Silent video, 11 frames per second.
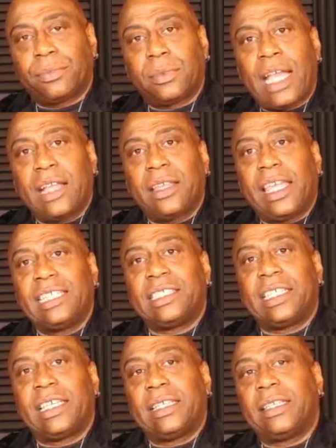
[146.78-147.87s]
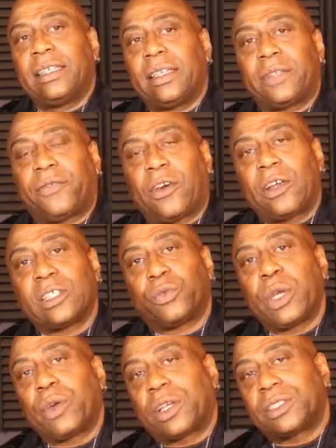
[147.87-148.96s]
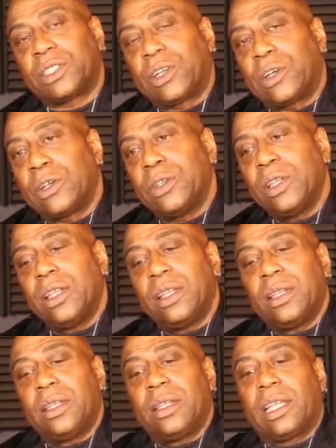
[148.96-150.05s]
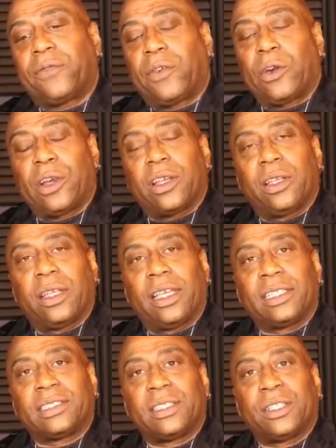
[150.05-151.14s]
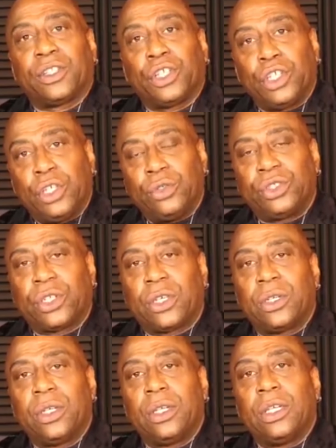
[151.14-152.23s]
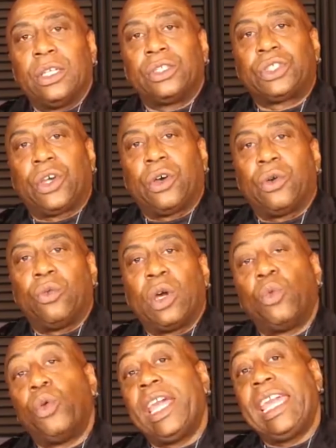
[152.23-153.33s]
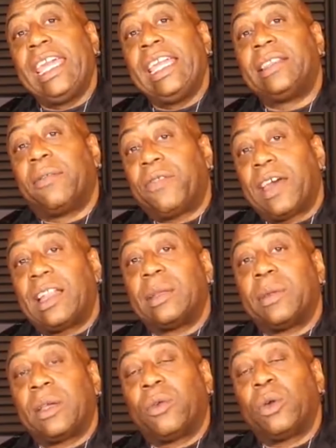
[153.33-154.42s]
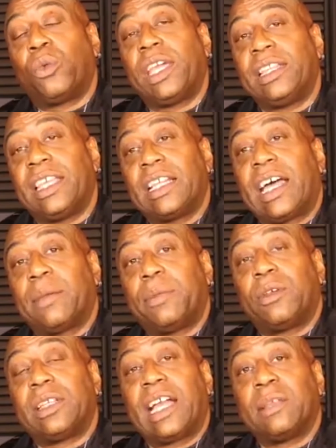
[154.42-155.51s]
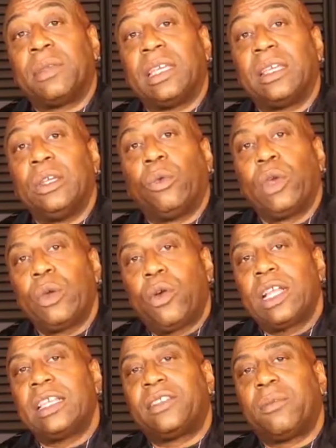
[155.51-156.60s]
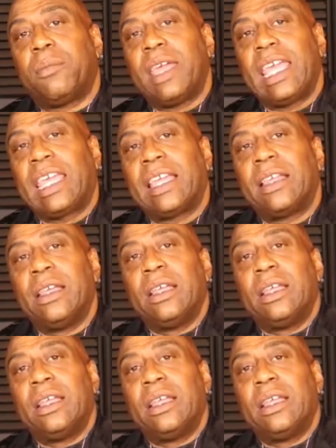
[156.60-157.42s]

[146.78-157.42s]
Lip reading: not easy as far as we were concerned, as far as the user. So when we developed and when we did iBILLED.me, we wanted to make it